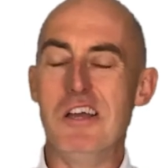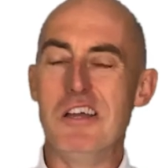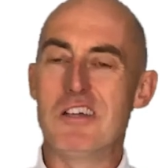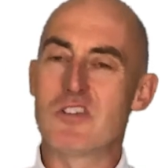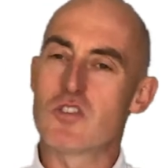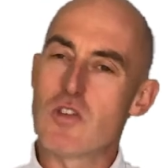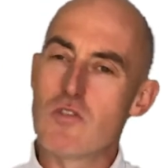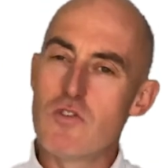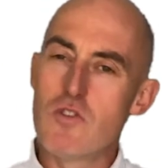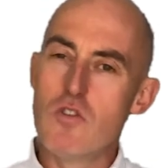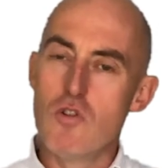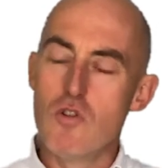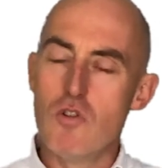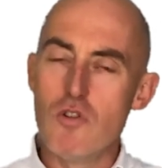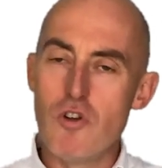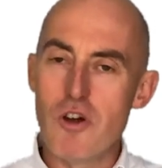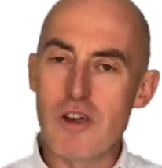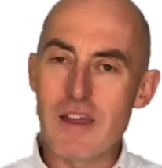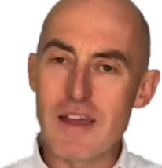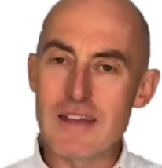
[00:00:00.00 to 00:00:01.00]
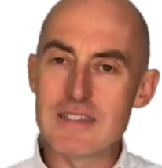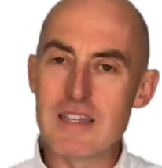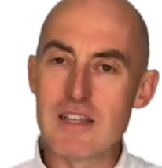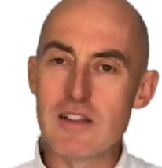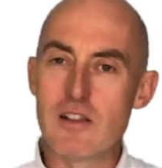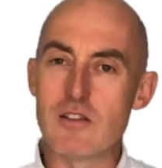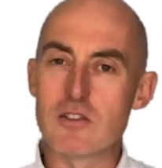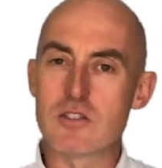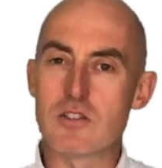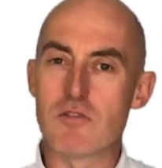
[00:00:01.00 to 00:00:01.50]
So if you're not getting
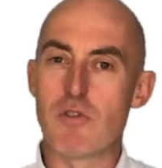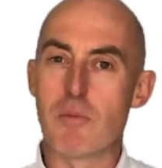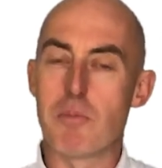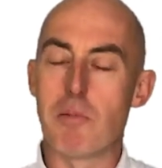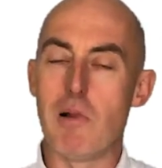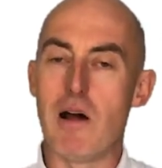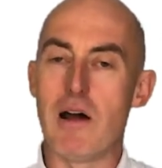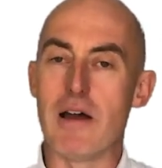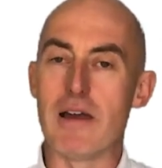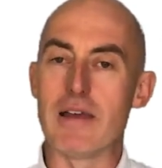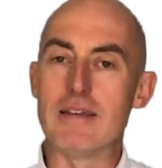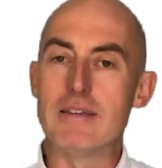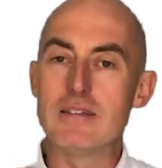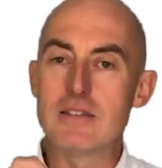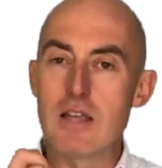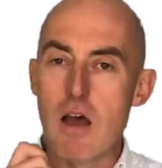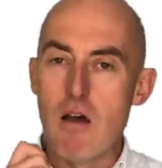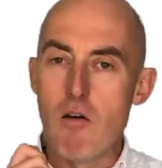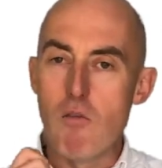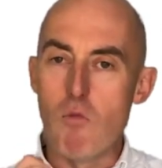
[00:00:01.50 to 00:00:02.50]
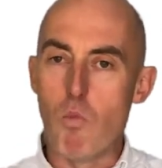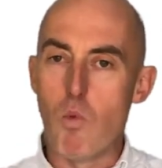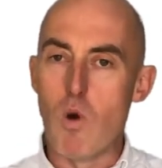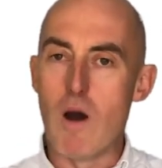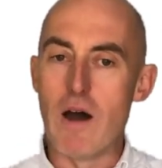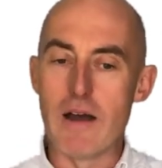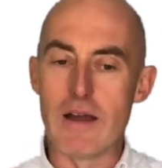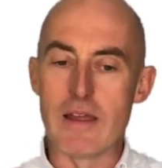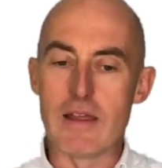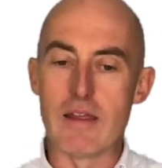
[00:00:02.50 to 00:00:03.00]
lots of replies,
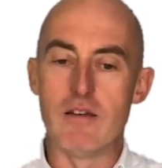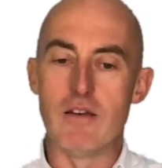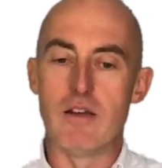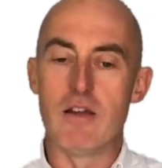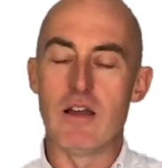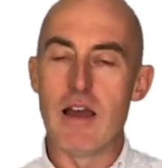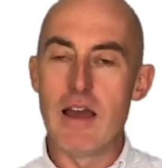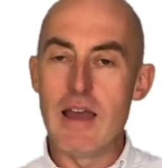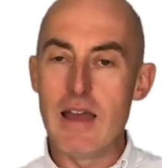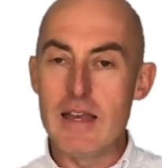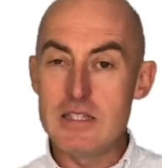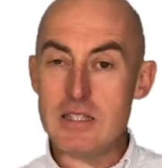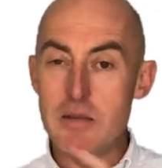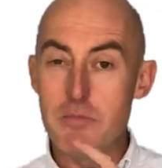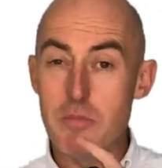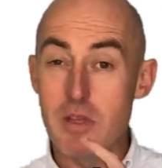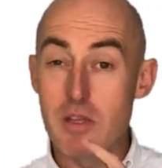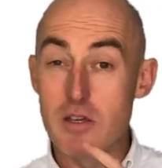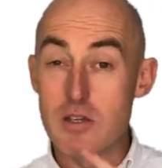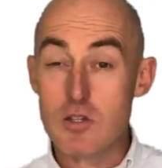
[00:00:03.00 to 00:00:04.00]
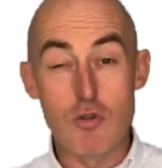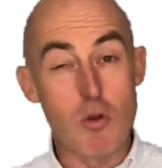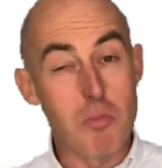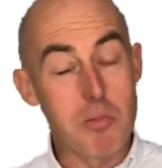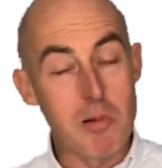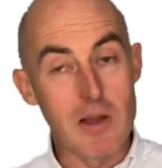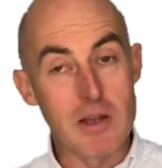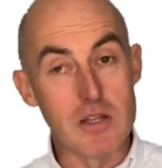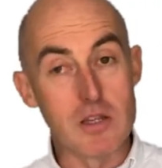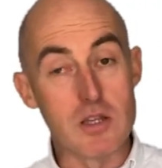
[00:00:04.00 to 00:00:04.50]
why? Is it because you're
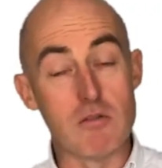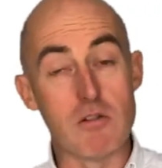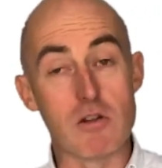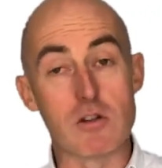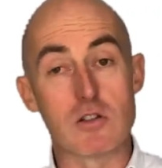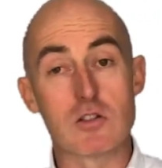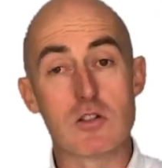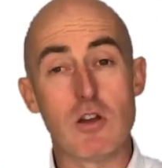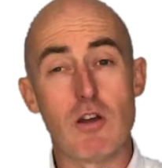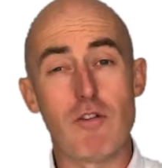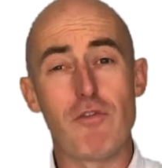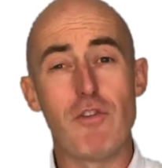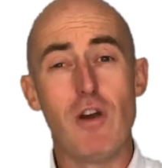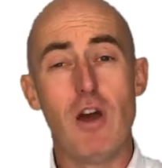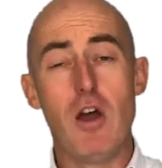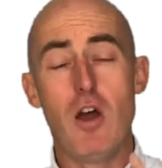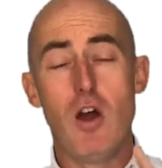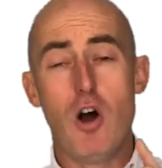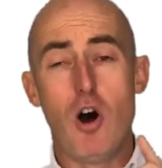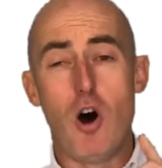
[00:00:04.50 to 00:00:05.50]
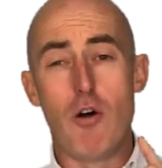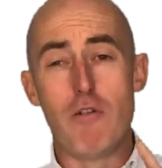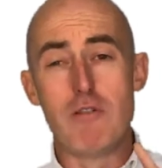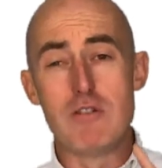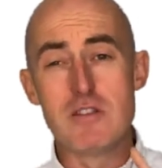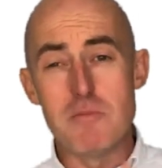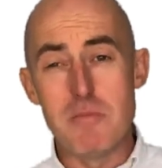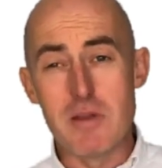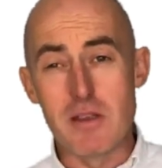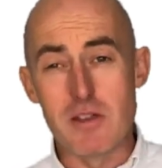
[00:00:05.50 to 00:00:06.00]
applying to the wrong stuff, or
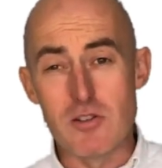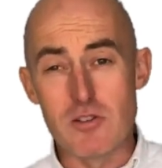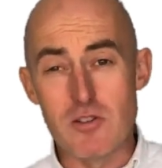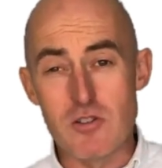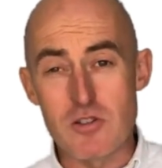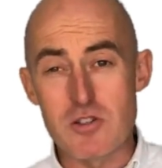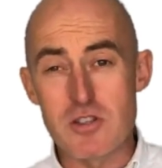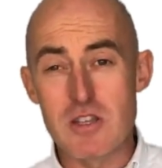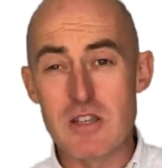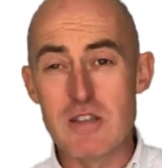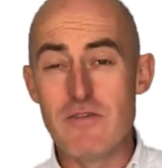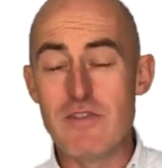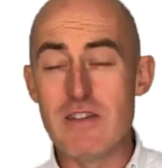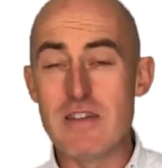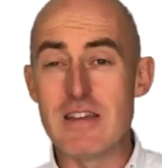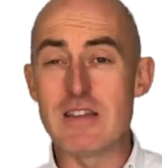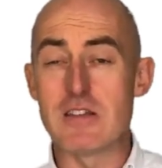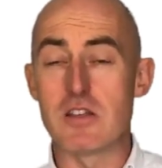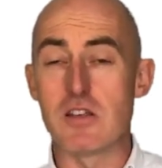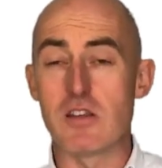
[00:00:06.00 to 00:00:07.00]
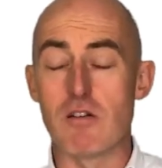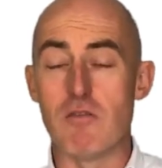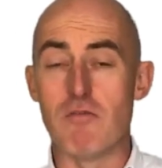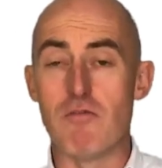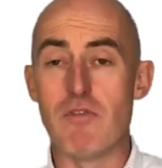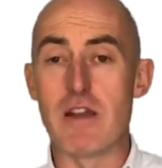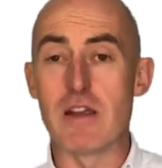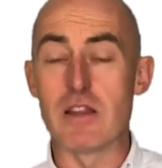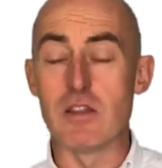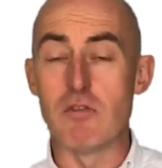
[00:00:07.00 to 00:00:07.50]
is it because your CV isn't
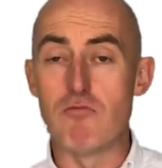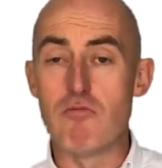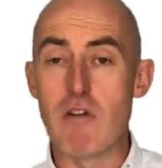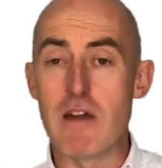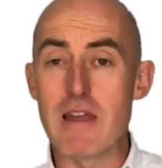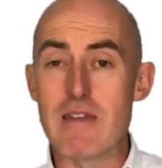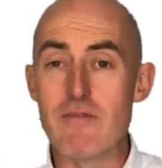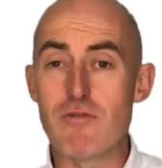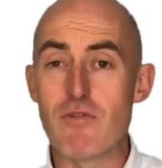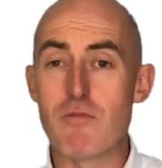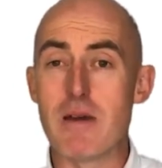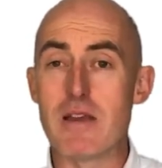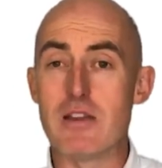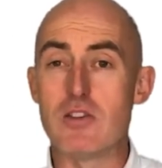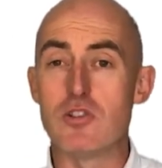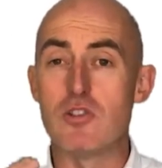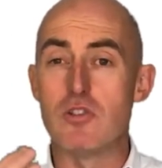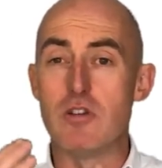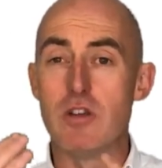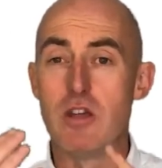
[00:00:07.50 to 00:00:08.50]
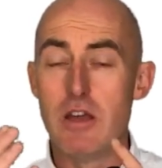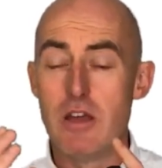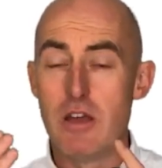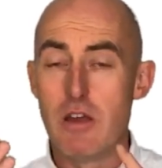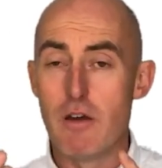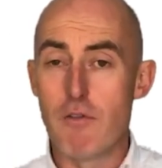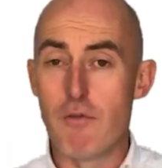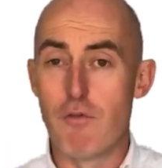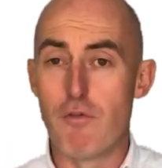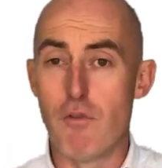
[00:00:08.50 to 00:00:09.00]
conveying the right information
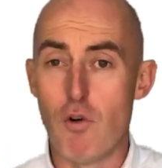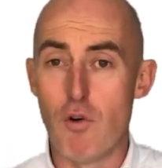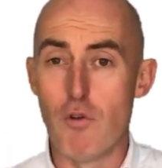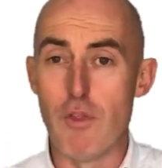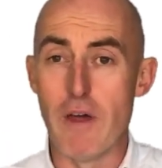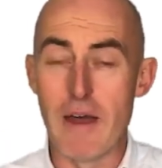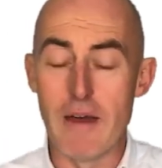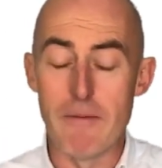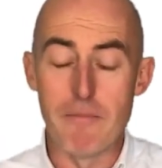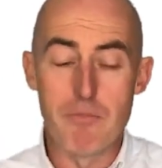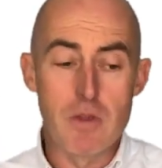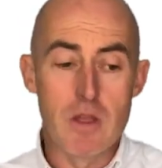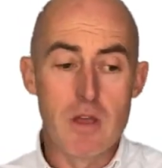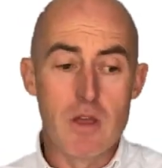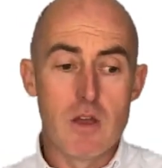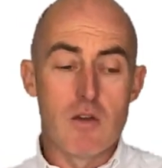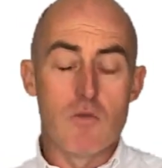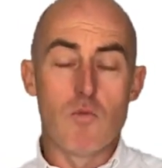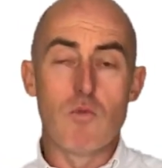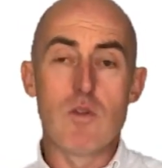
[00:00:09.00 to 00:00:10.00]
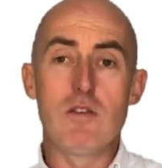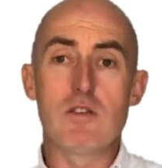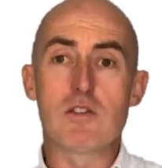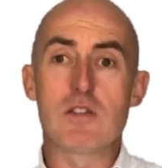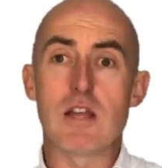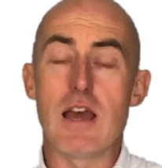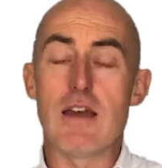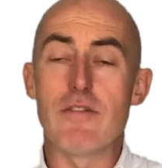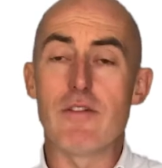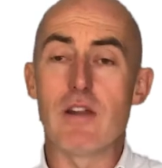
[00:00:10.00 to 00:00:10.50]
for that? We used
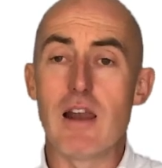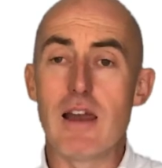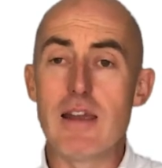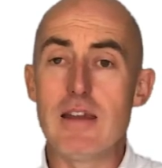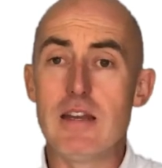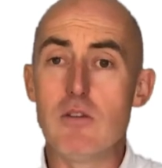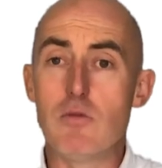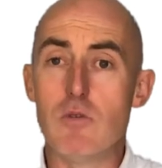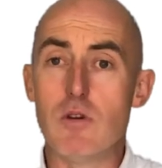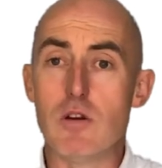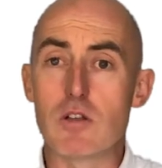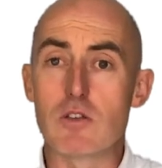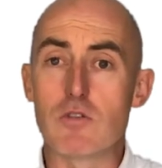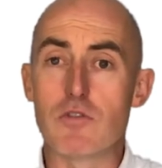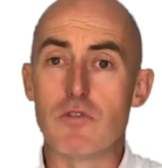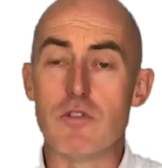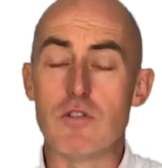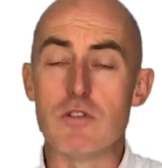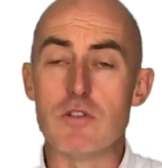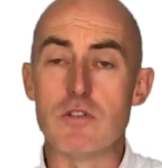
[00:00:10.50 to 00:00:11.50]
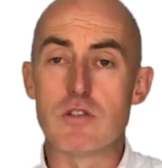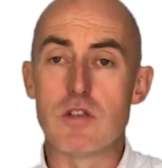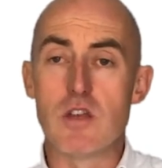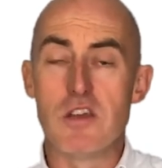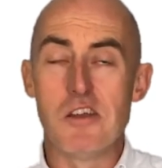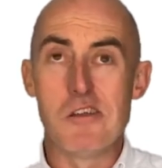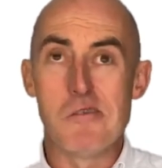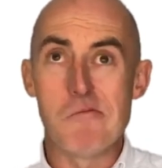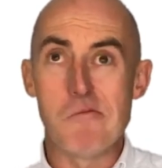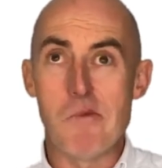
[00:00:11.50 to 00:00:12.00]
to have a lady worked for us
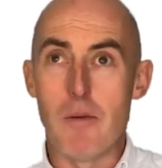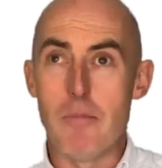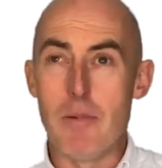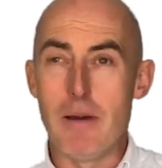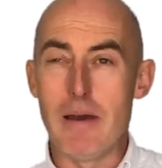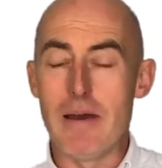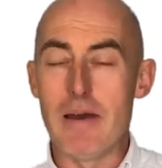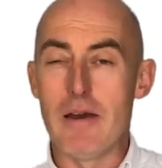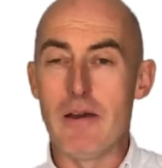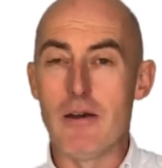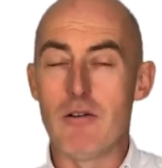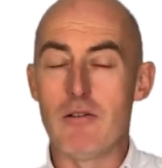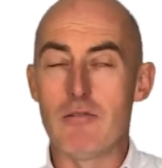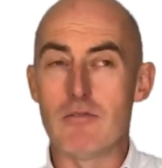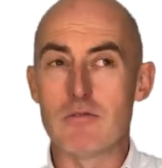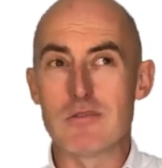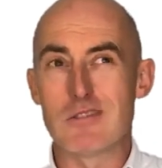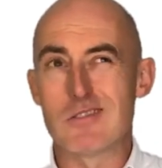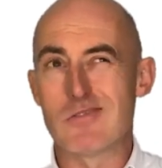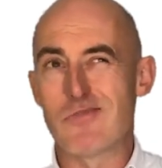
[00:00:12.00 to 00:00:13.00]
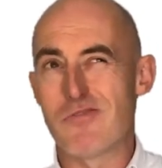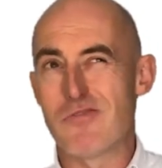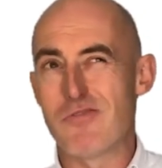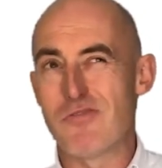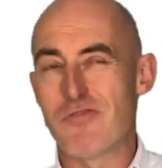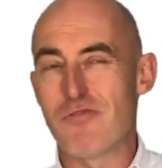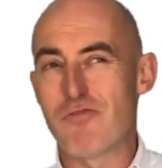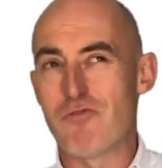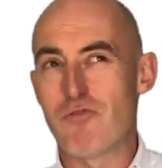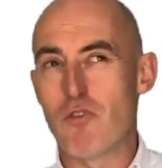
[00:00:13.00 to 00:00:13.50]
about
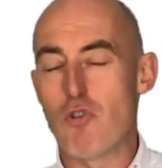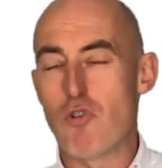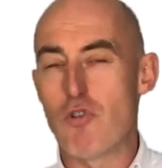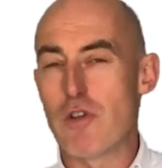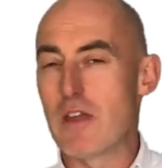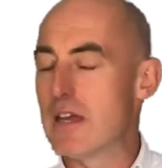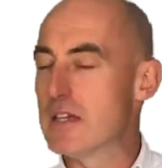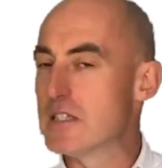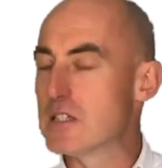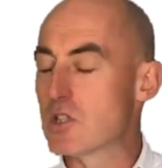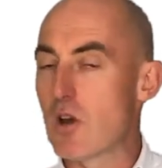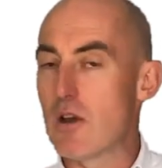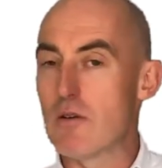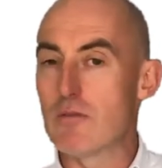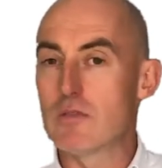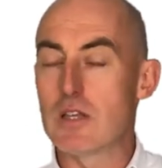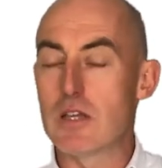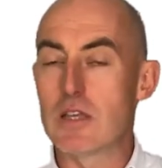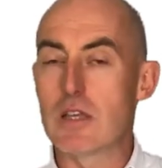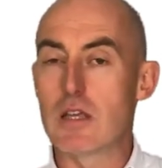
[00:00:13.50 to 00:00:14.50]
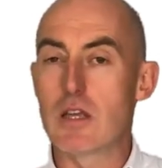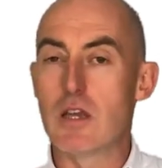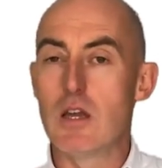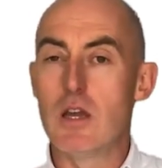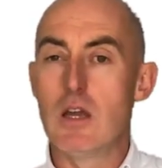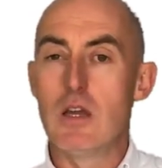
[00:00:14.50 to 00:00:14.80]
4 years ago, I would think.